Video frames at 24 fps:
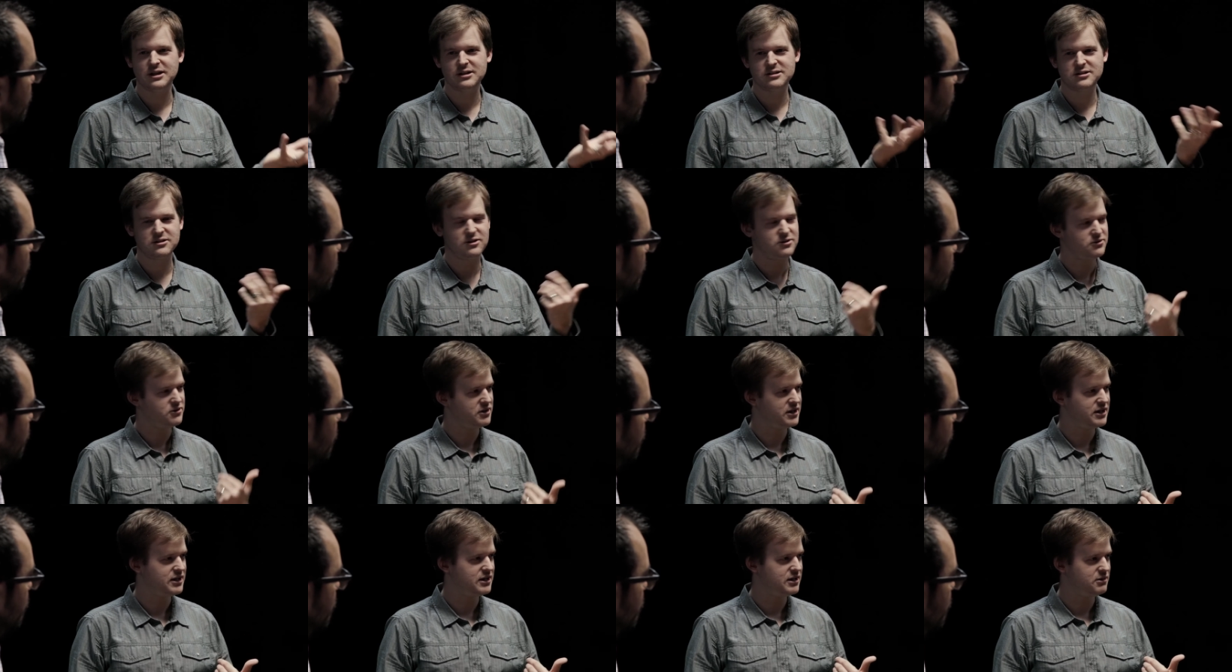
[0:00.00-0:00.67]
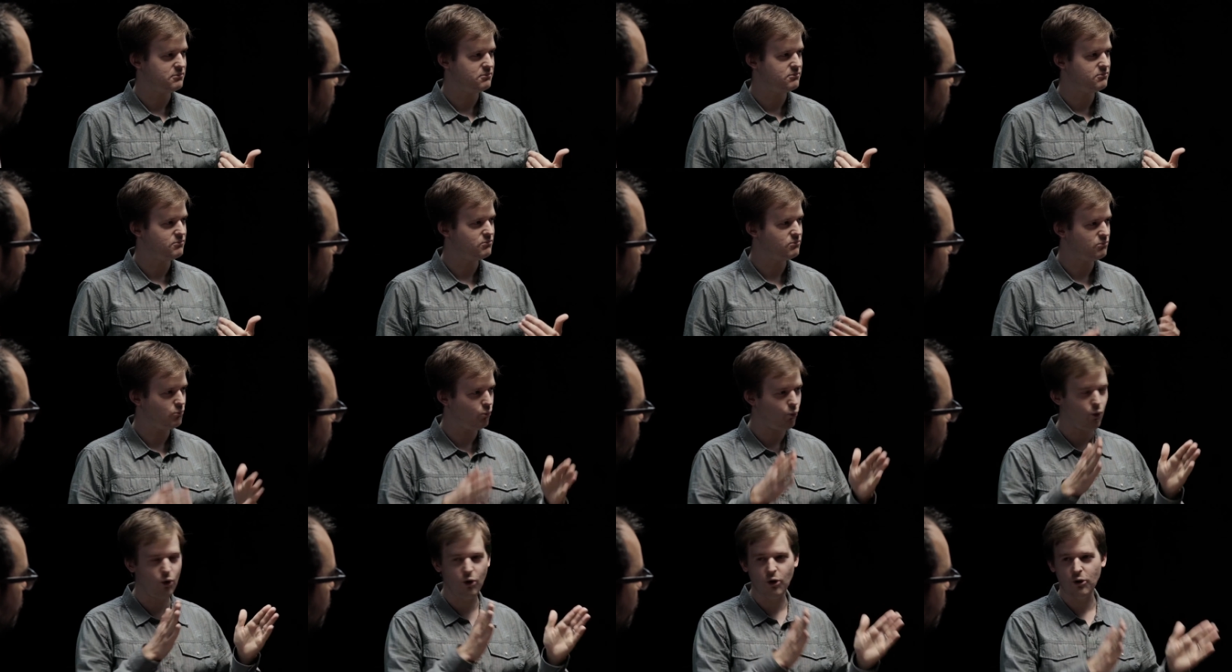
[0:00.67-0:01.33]
let's not think in
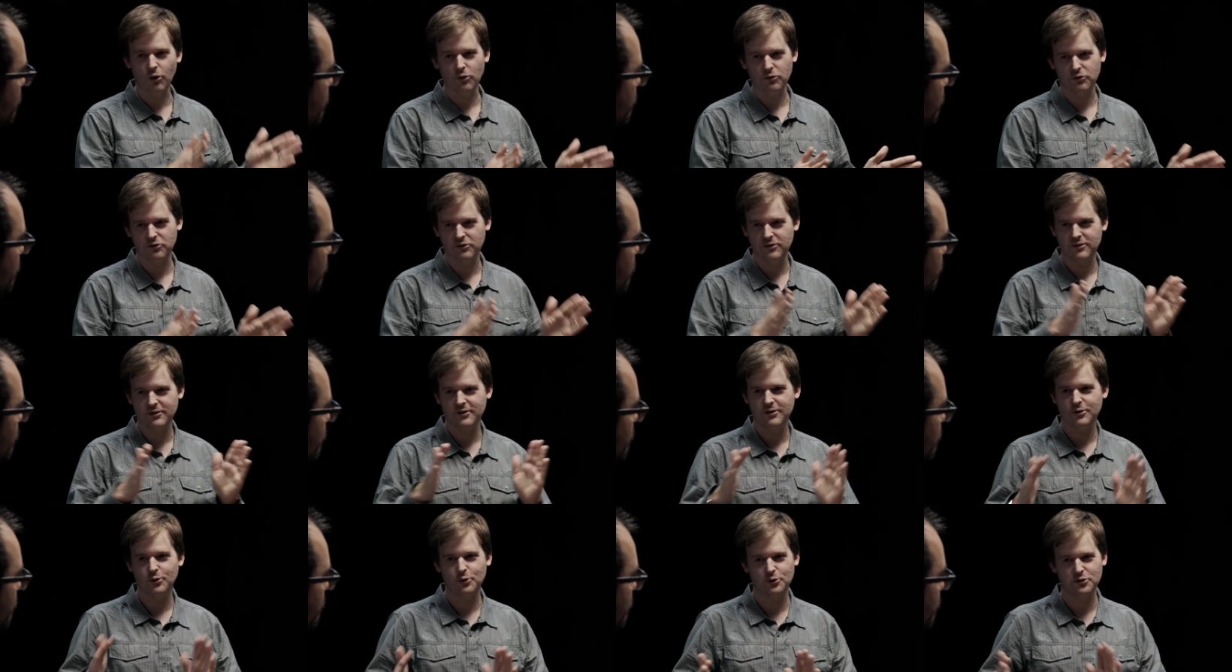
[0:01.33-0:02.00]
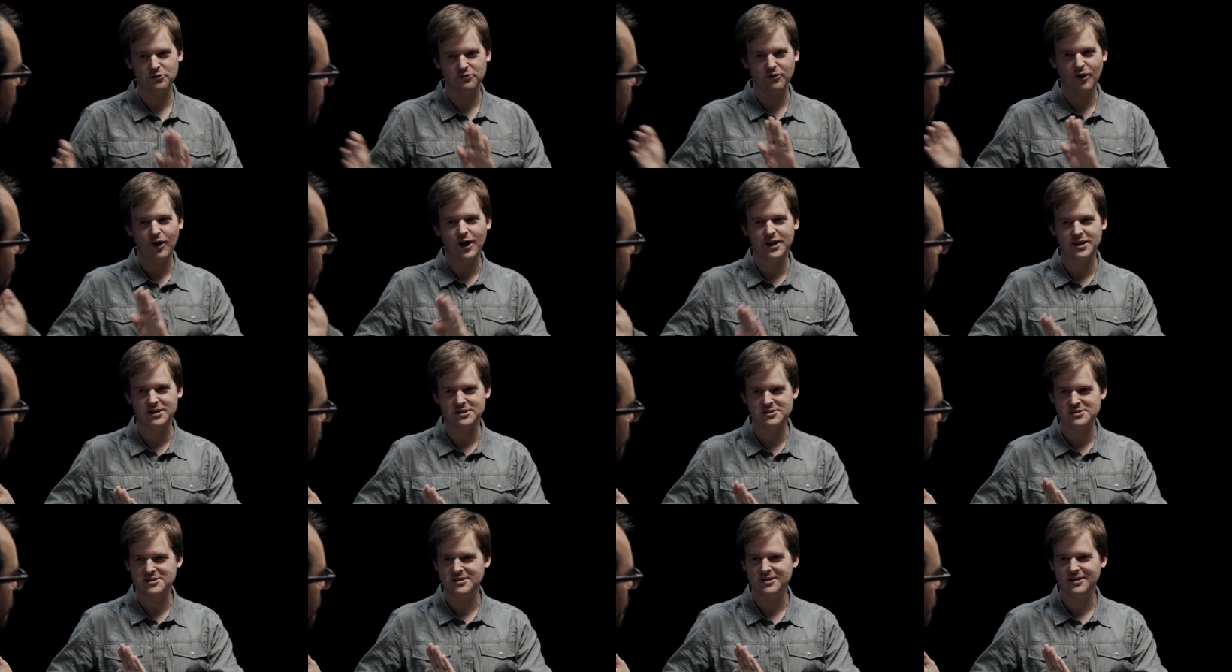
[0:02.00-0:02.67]
walls or
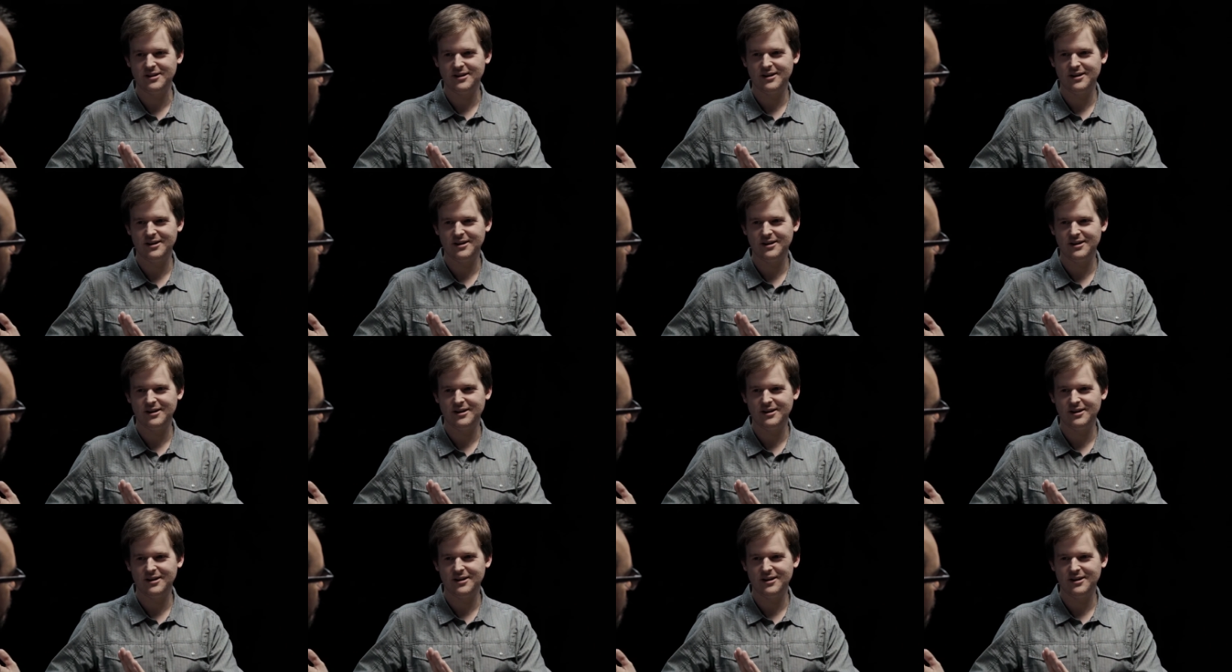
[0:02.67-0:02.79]
dividers.